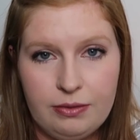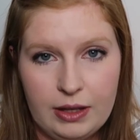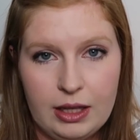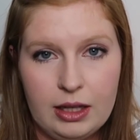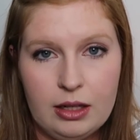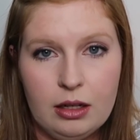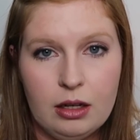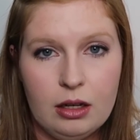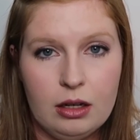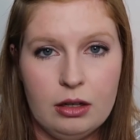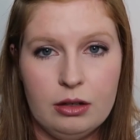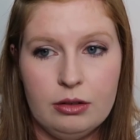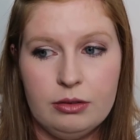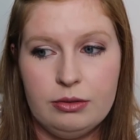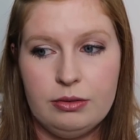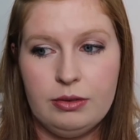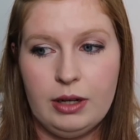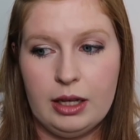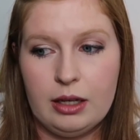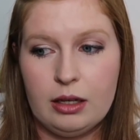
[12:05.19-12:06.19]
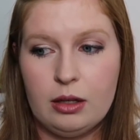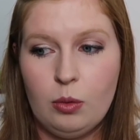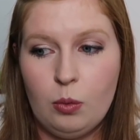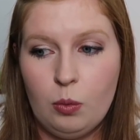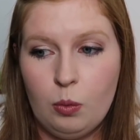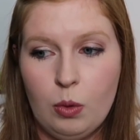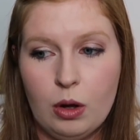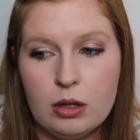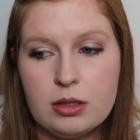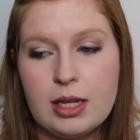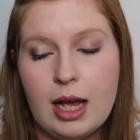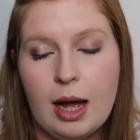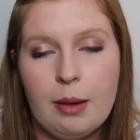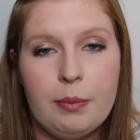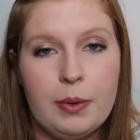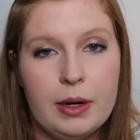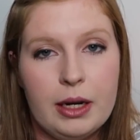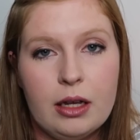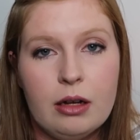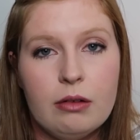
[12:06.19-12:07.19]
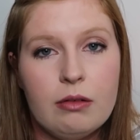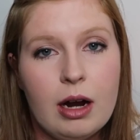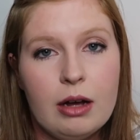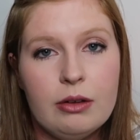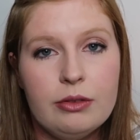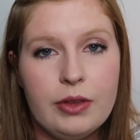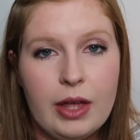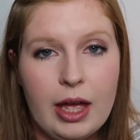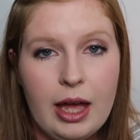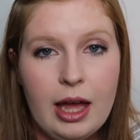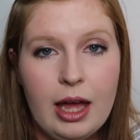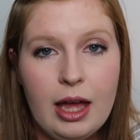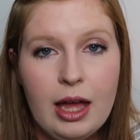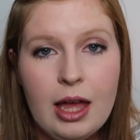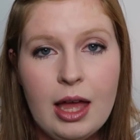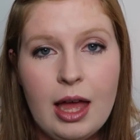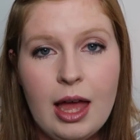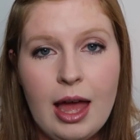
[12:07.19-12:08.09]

feel of like what's happening around there.